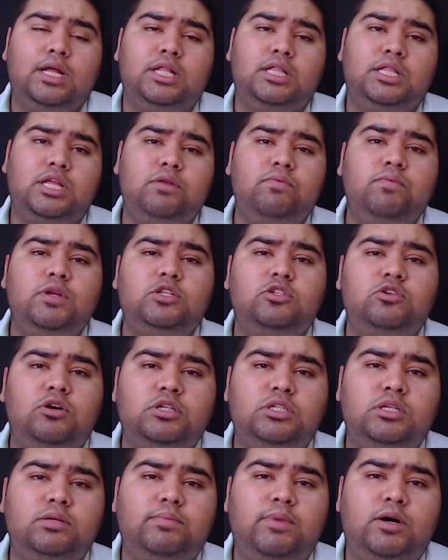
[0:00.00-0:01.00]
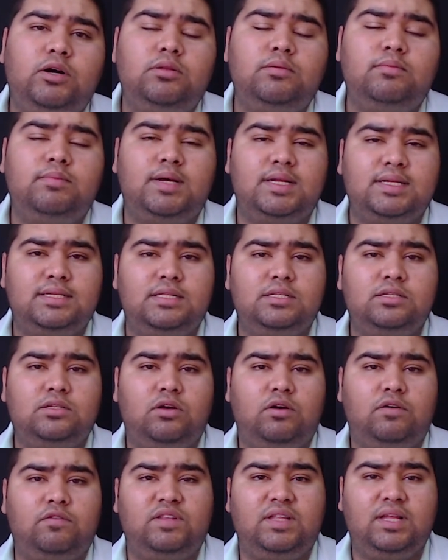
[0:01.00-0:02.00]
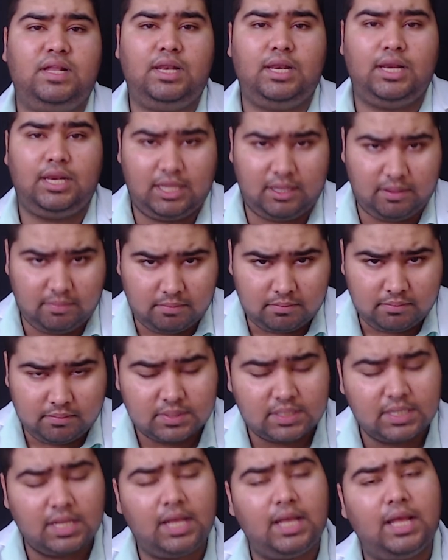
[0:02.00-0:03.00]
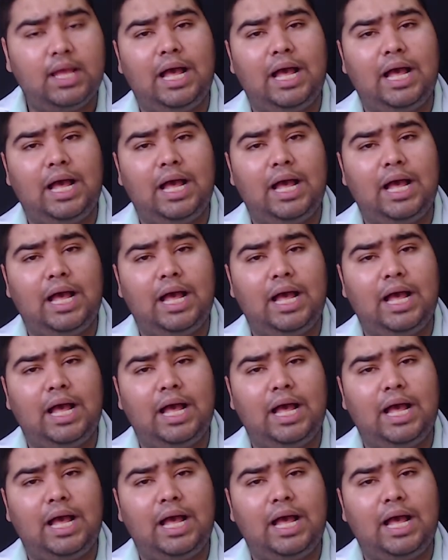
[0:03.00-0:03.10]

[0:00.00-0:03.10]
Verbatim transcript: Then we talked about the muscles of the limb,